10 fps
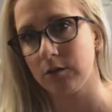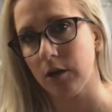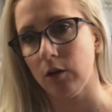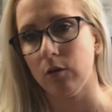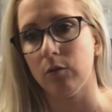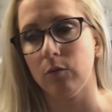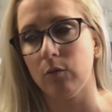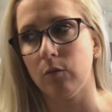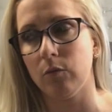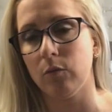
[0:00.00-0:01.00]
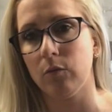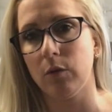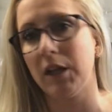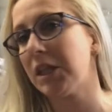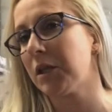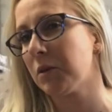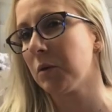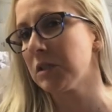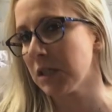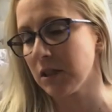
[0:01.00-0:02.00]
So I think the
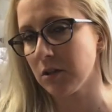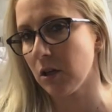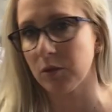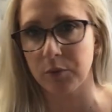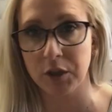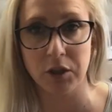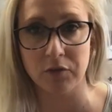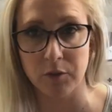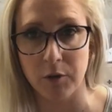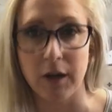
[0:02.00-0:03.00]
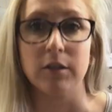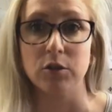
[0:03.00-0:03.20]
ones that I saw are pretty good free products.